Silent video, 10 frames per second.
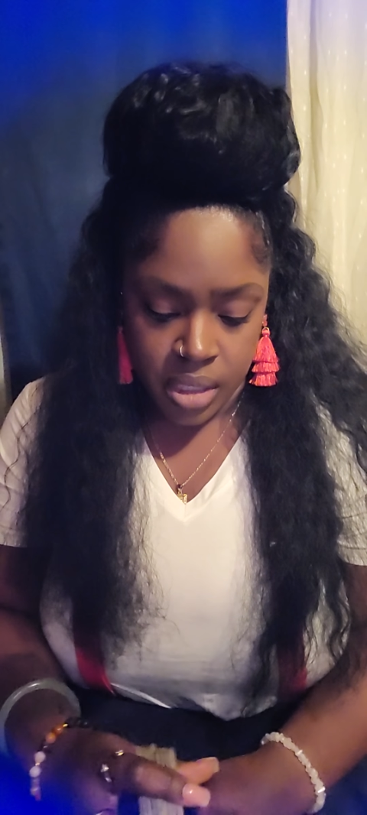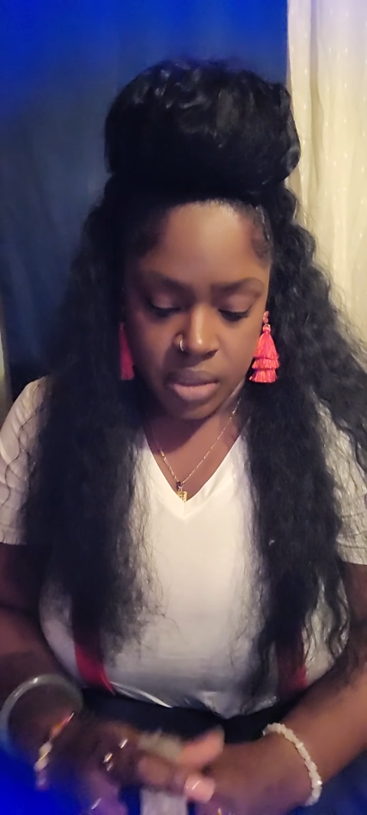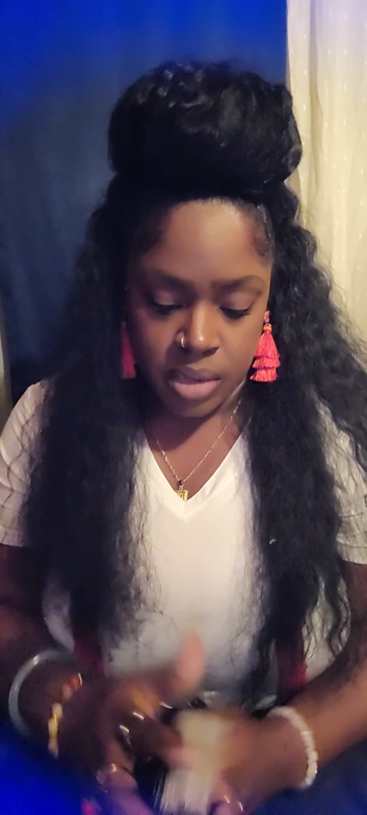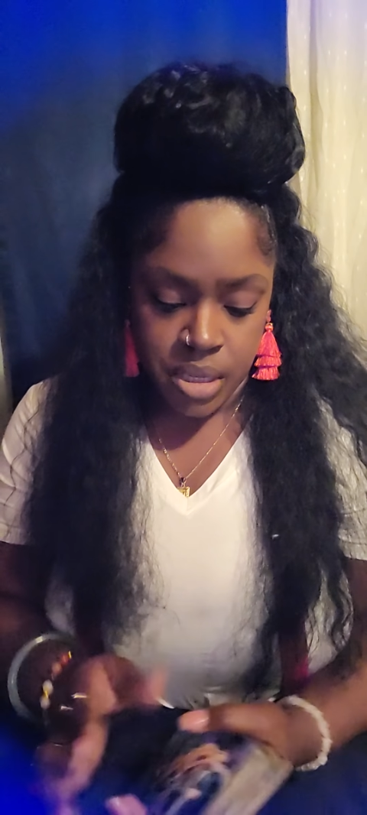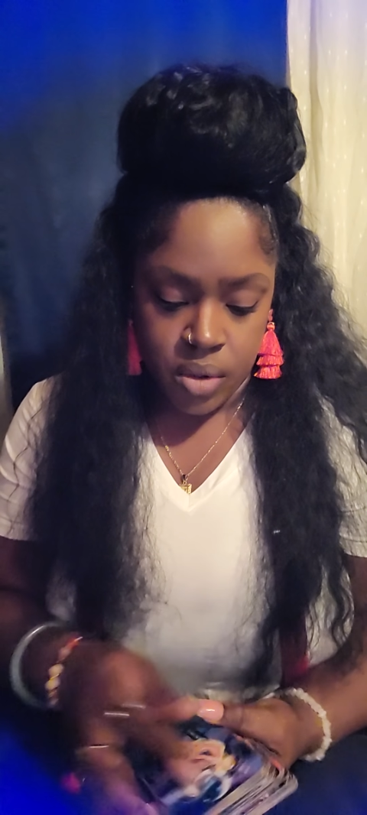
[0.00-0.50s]

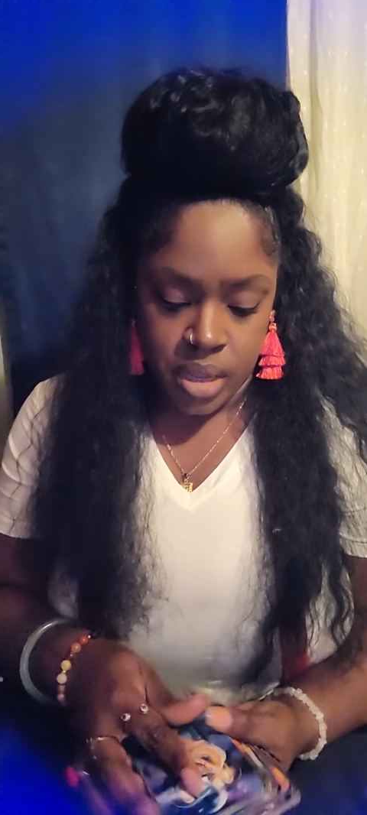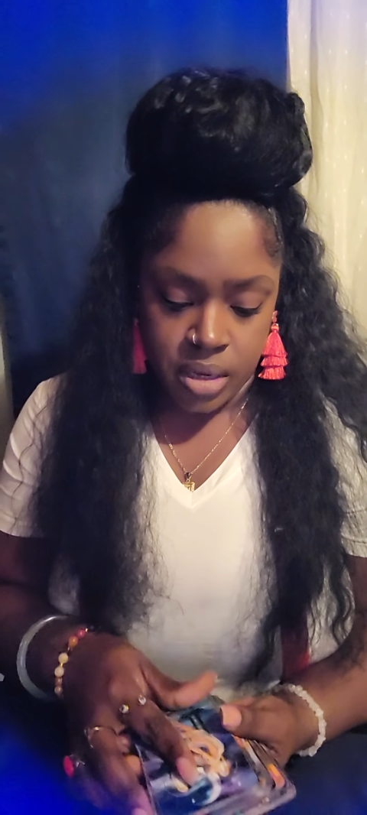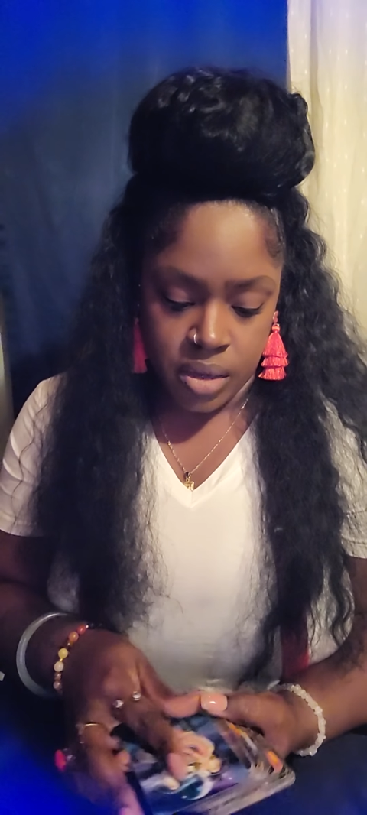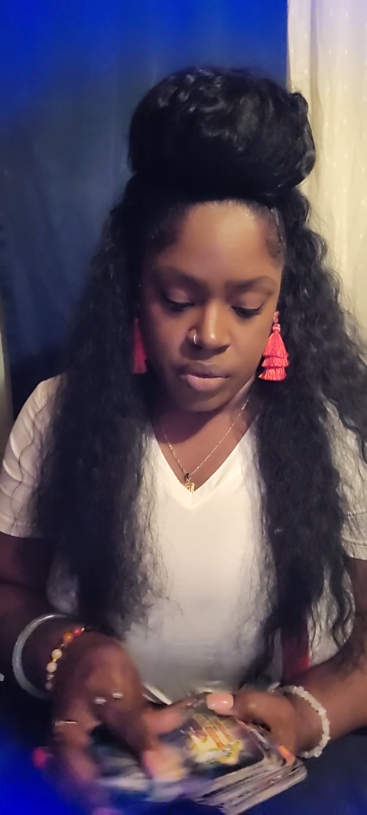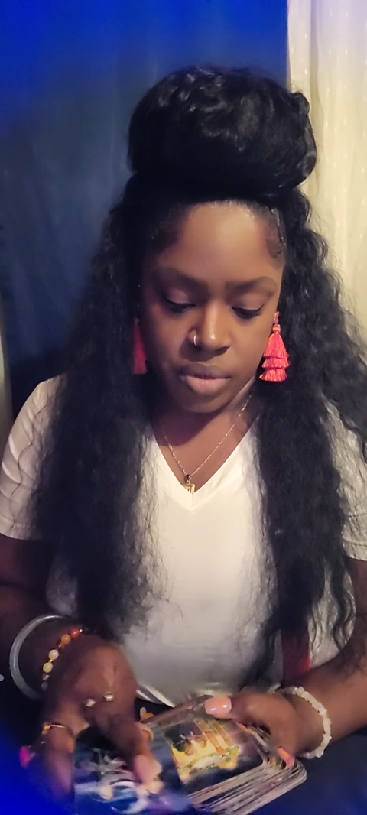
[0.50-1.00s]
So let me go ahead
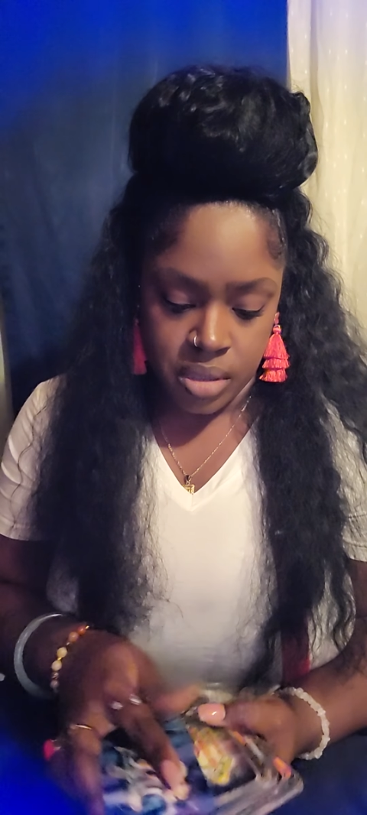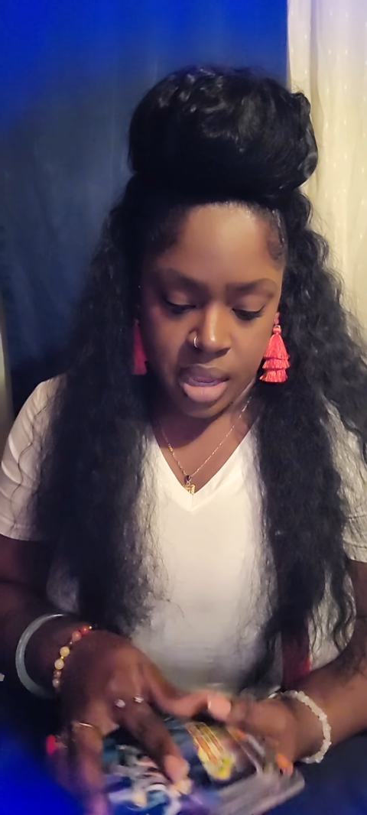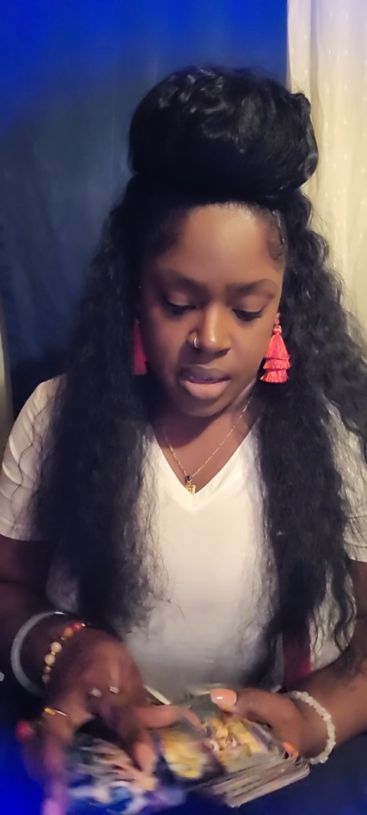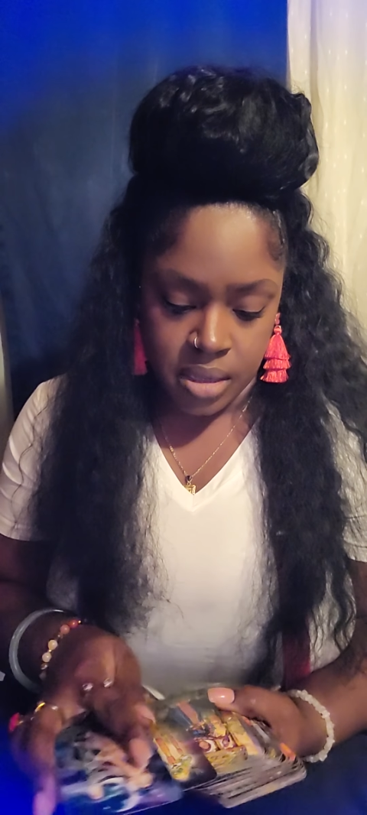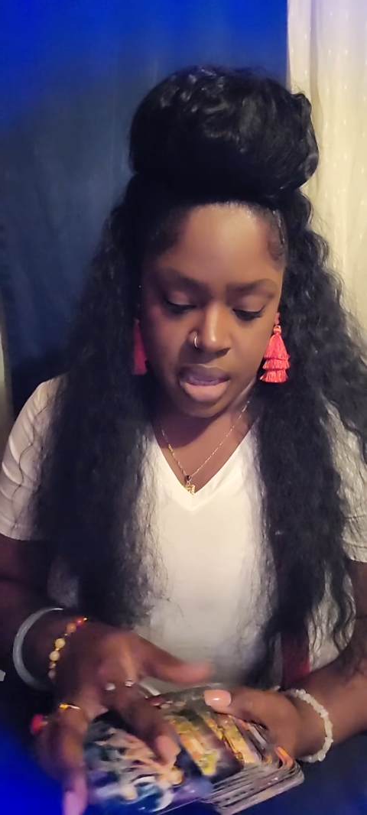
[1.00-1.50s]
and go through the
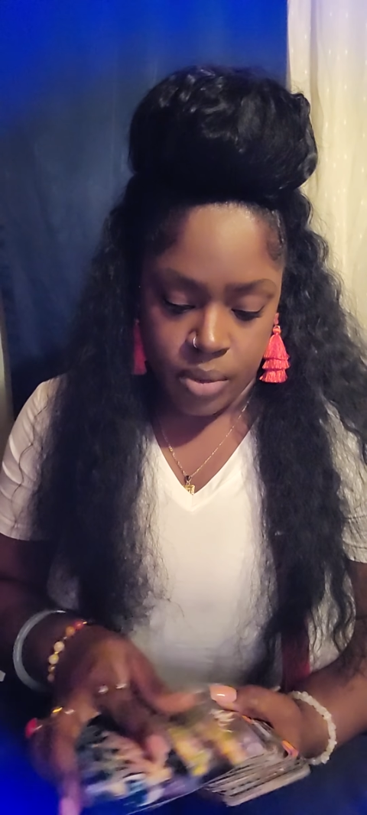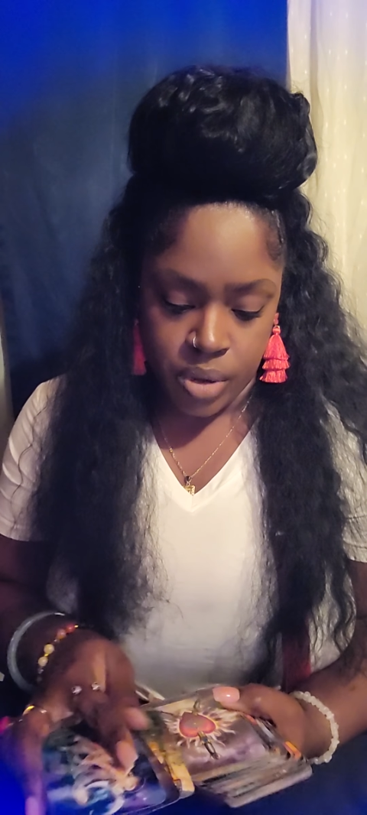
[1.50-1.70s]
deck. Again,